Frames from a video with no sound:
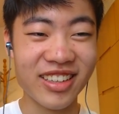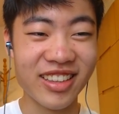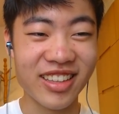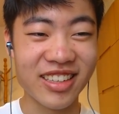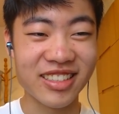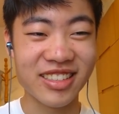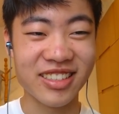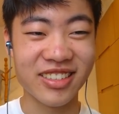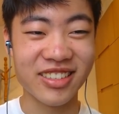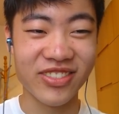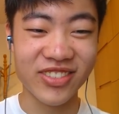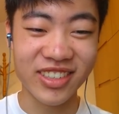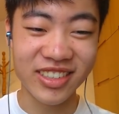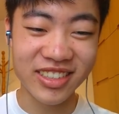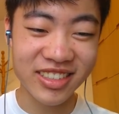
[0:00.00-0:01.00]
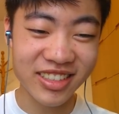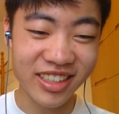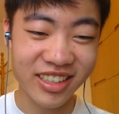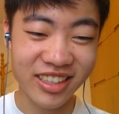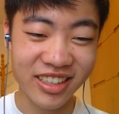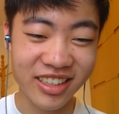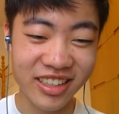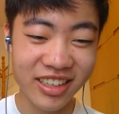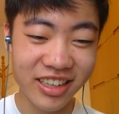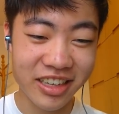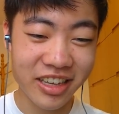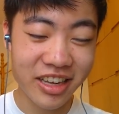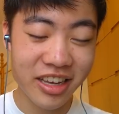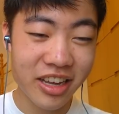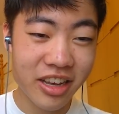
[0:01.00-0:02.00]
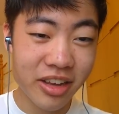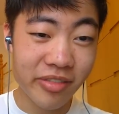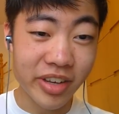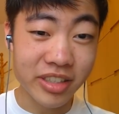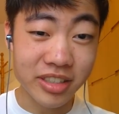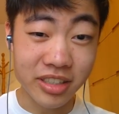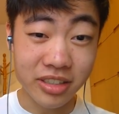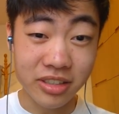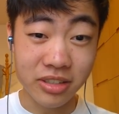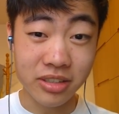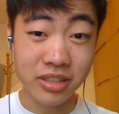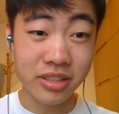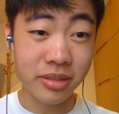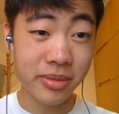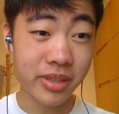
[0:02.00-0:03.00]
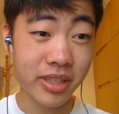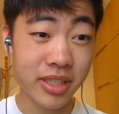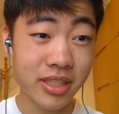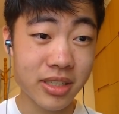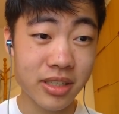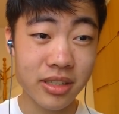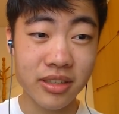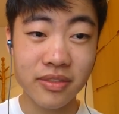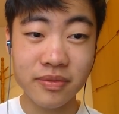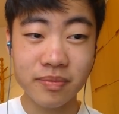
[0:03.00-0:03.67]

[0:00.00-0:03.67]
these two numbers and then basically do the simulation.